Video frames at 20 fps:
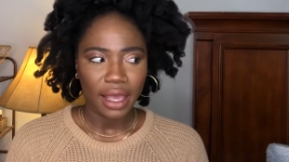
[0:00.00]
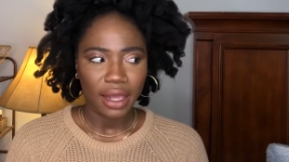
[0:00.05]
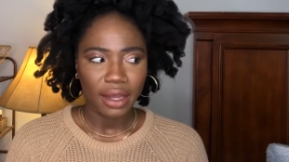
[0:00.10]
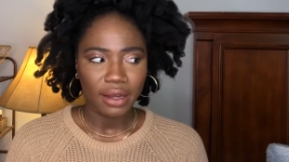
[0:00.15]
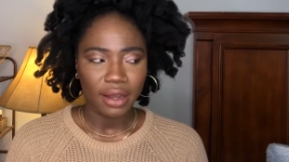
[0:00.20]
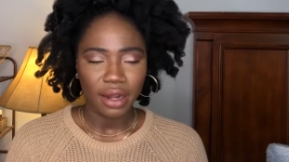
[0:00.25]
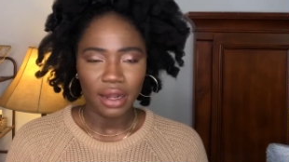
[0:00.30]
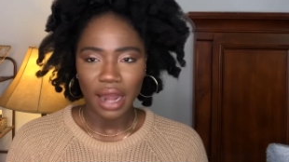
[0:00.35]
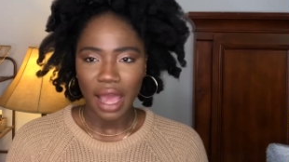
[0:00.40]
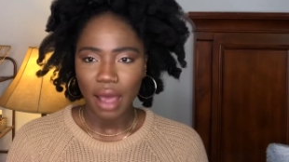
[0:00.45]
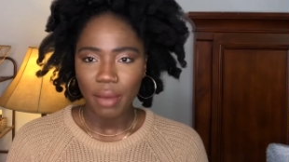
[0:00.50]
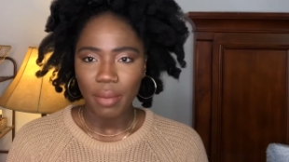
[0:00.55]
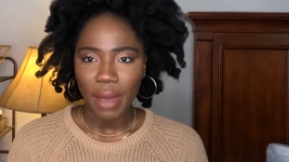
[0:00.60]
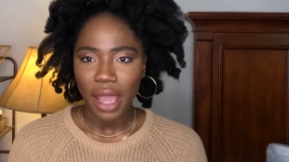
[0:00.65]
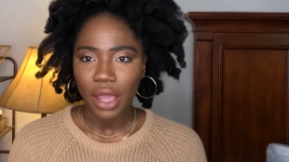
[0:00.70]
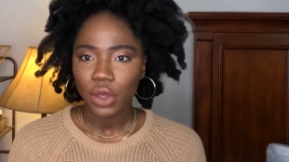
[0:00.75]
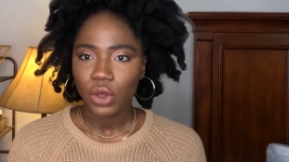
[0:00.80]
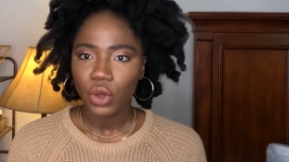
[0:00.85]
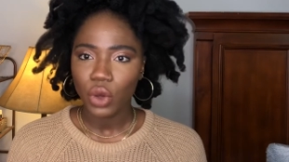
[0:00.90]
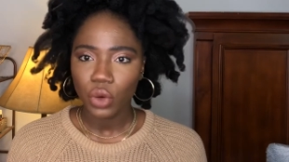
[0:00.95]
they're not my
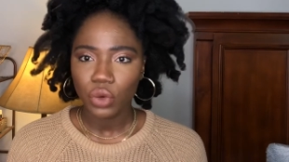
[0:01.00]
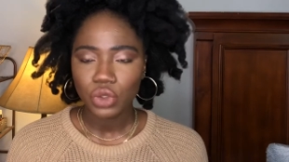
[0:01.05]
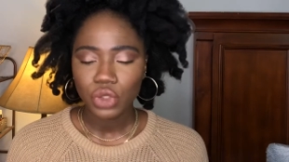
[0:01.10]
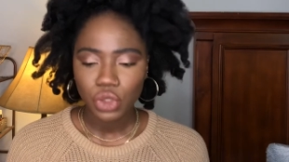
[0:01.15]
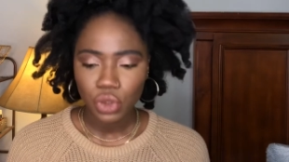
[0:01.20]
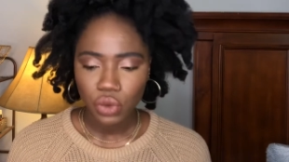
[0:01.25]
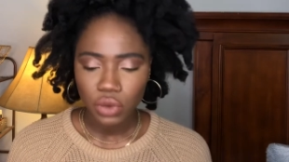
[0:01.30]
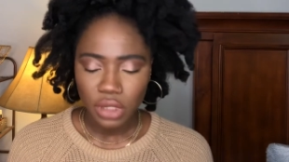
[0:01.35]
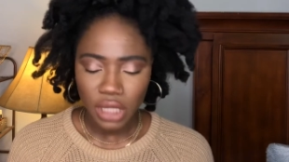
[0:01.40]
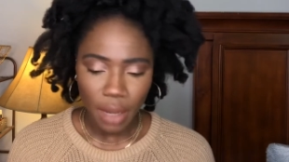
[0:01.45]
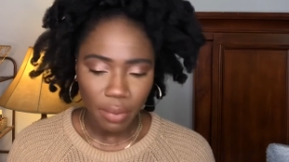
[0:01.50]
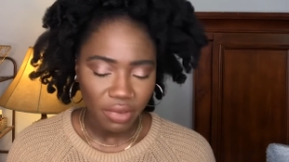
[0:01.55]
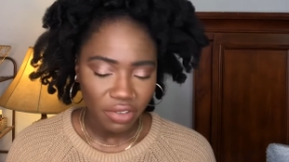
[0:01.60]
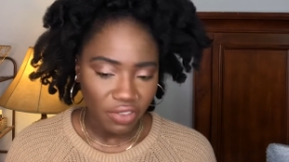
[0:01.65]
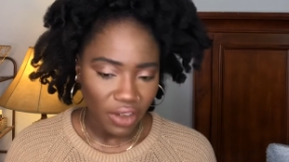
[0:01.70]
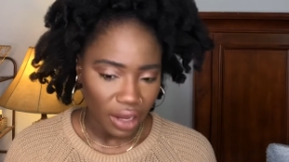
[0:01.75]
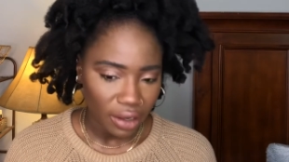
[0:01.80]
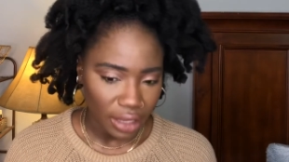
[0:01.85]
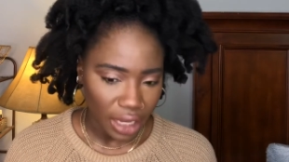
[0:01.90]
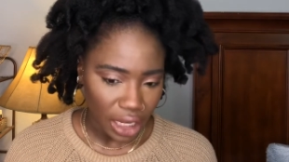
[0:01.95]
go-to type of
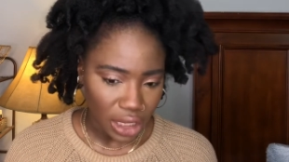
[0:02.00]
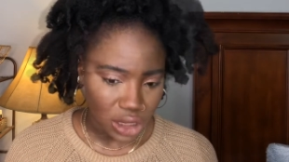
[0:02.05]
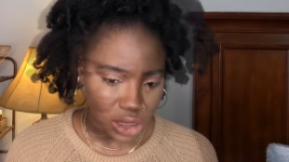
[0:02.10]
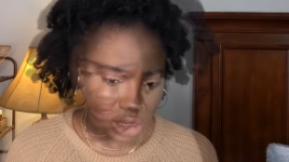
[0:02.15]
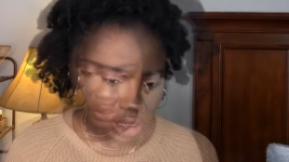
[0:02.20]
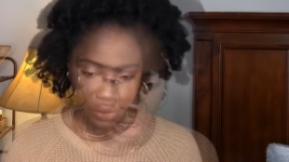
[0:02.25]
foundation.